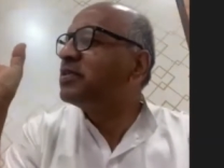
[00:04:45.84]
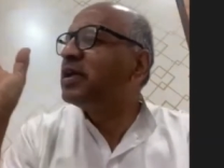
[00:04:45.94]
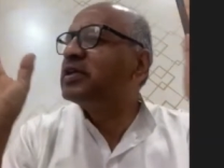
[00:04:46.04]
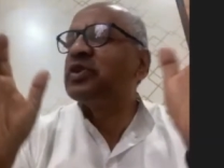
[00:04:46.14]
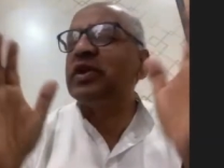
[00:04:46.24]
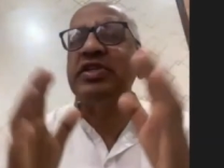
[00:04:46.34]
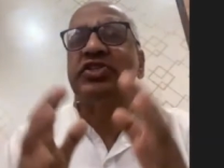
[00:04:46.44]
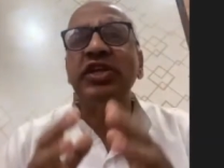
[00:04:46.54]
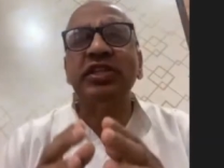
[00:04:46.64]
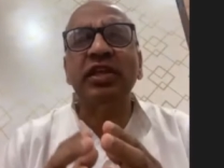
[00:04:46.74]
things or
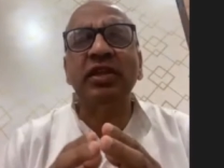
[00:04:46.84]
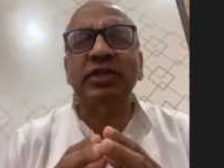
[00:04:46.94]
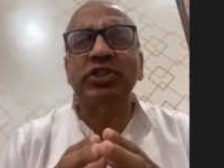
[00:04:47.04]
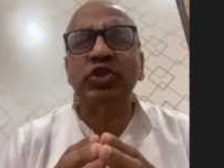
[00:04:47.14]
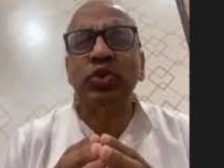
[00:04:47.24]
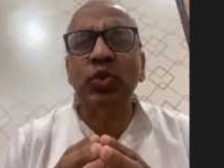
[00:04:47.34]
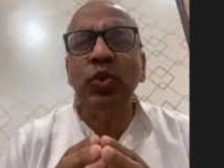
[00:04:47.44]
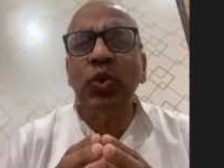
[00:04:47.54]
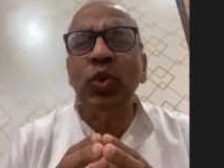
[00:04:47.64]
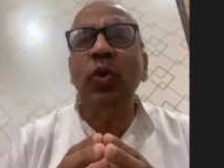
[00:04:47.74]
Achetana
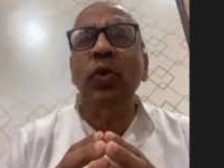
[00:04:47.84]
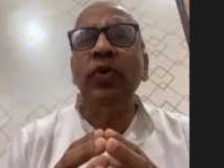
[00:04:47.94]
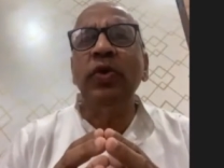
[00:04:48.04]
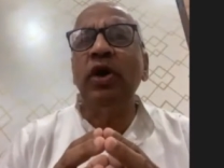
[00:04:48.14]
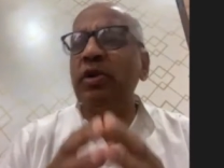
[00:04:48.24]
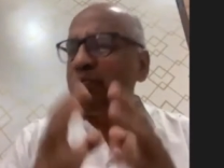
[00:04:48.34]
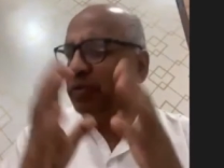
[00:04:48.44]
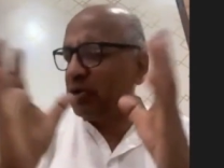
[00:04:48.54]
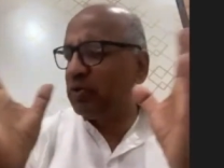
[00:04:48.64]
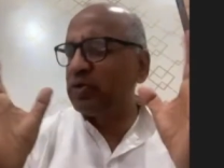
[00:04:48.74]
Vastu or
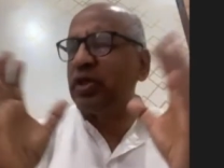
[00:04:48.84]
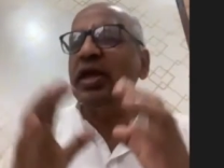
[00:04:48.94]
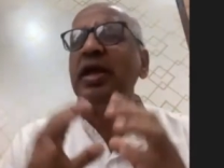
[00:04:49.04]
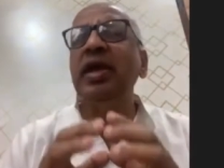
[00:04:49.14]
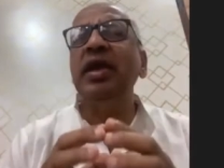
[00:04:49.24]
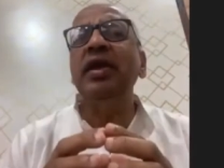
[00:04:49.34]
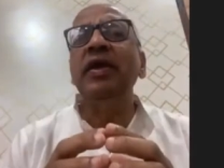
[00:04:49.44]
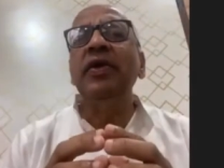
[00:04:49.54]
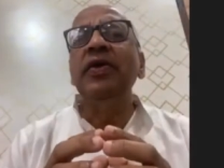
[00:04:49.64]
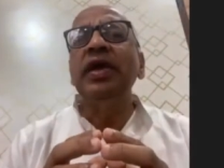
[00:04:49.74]
Prakruti.
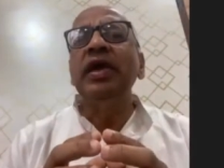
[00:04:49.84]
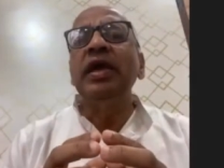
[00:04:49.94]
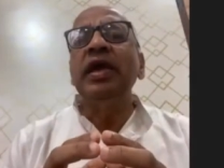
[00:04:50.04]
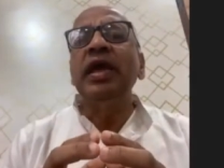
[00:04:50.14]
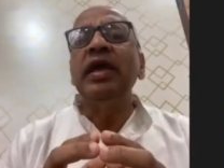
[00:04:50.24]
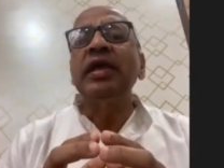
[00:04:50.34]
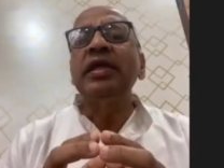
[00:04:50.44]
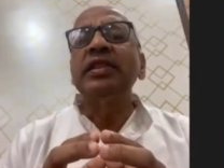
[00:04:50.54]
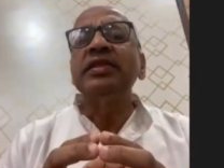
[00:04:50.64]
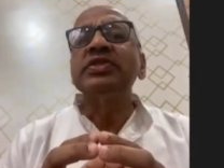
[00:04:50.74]

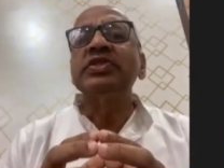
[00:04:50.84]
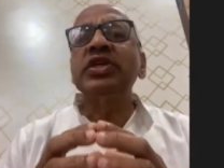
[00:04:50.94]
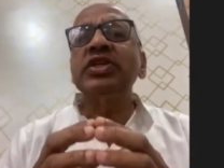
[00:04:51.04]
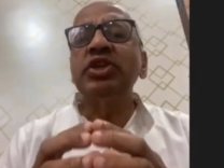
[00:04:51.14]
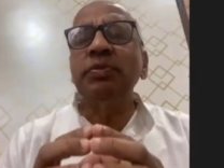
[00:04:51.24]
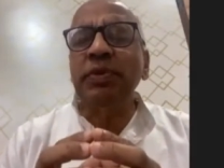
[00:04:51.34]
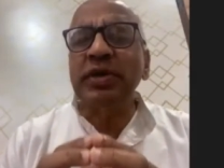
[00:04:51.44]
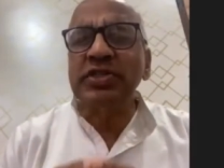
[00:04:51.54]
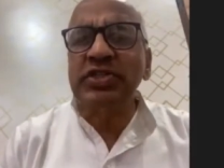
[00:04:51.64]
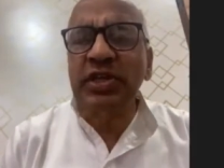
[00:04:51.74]
Such a
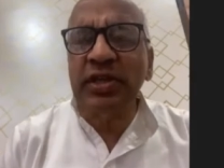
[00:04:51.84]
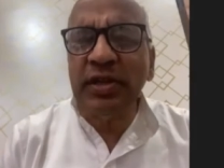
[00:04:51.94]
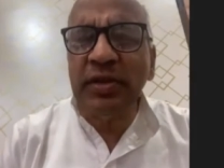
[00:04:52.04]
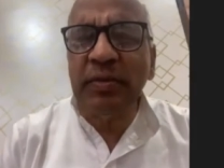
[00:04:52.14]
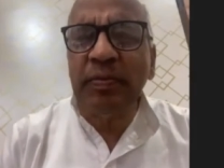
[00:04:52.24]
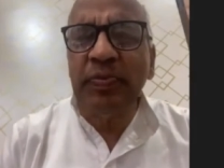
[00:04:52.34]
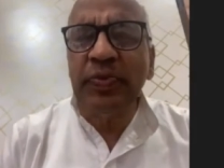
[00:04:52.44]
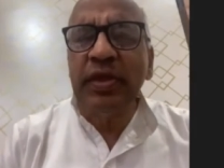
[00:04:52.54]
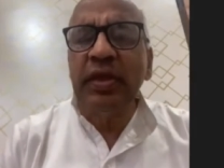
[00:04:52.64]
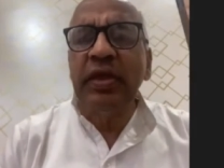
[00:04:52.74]
person,
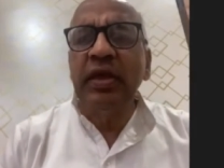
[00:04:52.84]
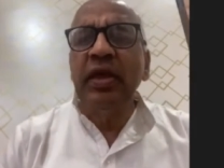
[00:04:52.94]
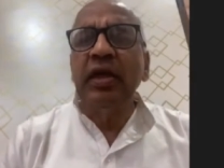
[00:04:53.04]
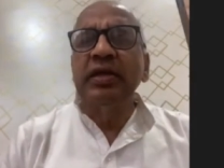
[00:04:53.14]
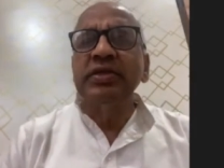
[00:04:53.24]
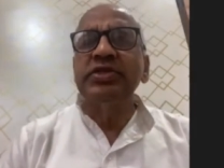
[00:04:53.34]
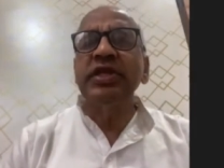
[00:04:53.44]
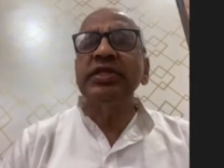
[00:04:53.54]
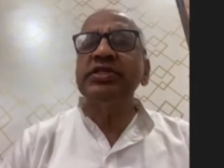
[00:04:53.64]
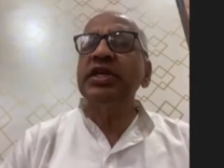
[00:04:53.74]

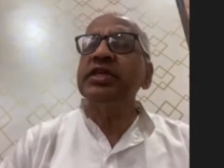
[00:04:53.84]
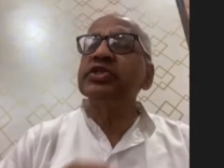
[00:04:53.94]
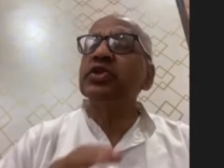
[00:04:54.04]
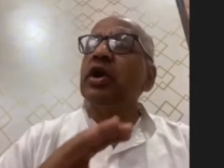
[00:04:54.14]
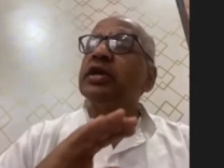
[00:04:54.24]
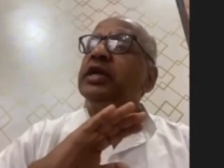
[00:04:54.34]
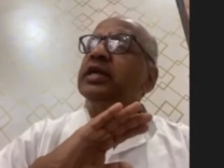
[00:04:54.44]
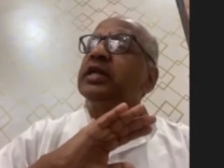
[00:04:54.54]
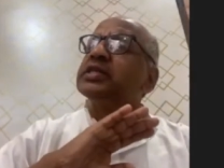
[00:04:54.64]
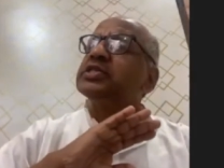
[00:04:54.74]
since he is not
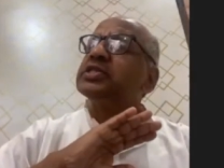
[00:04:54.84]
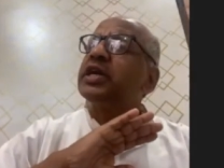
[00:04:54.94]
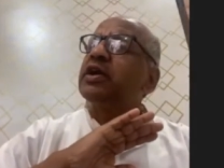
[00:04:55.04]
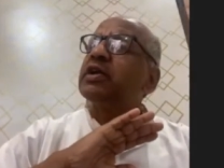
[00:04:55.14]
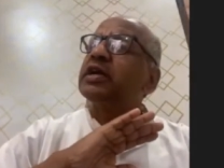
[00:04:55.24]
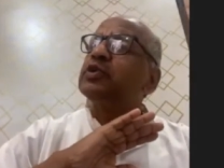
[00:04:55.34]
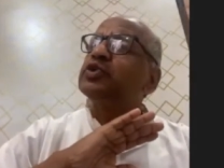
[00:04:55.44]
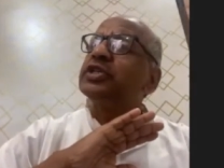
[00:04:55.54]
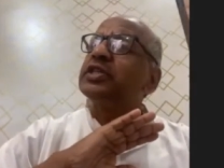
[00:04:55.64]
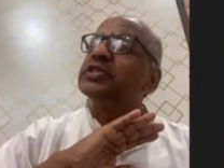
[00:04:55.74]
interested or
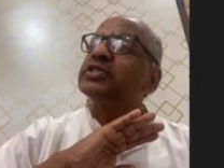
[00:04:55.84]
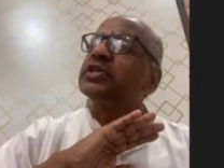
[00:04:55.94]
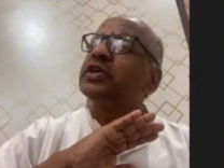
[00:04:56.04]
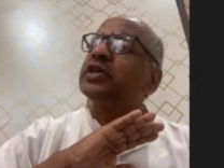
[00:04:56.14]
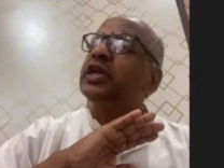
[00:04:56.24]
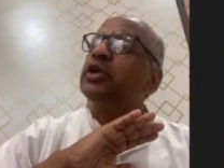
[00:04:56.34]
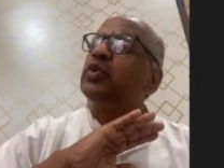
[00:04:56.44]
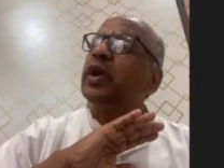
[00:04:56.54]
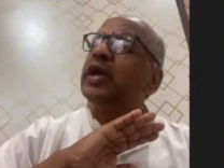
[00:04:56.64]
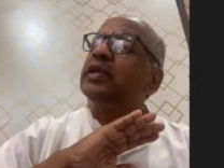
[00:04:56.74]
kusidasya
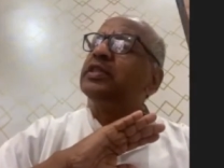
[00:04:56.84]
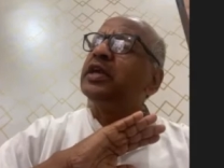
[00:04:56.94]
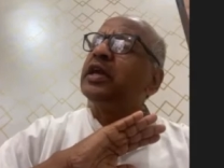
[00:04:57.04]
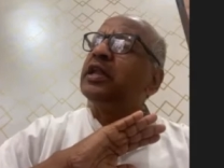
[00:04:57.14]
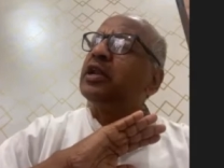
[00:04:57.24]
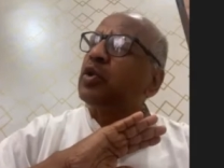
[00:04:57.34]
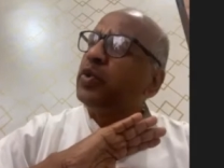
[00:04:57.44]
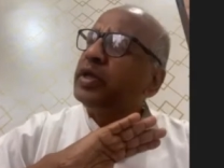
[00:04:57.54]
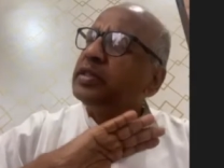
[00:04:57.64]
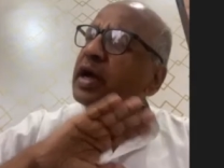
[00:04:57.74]
into anything,
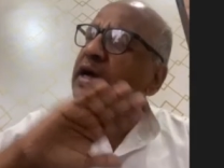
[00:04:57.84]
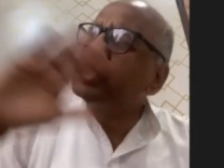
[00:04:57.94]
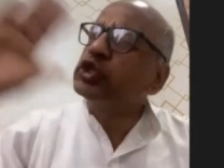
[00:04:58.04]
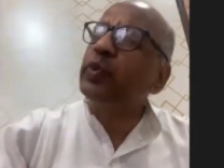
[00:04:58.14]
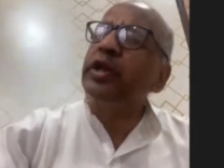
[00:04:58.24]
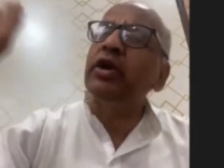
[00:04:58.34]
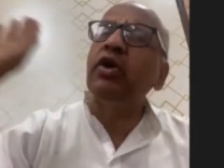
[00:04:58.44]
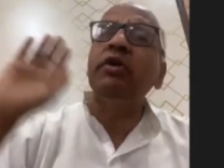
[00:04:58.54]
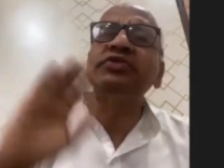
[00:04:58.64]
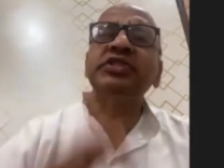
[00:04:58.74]
including the Aishwarya
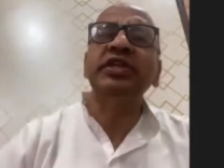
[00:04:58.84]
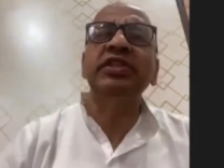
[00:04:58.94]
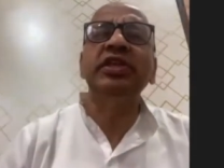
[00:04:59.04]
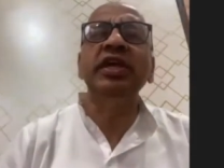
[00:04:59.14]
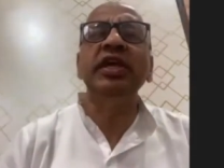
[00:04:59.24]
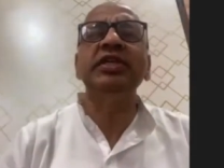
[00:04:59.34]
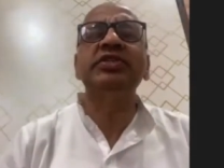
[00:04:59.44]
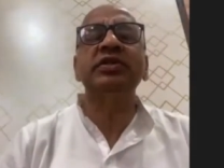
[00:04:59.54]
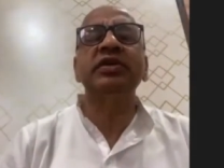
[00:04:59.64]
of Siddhis,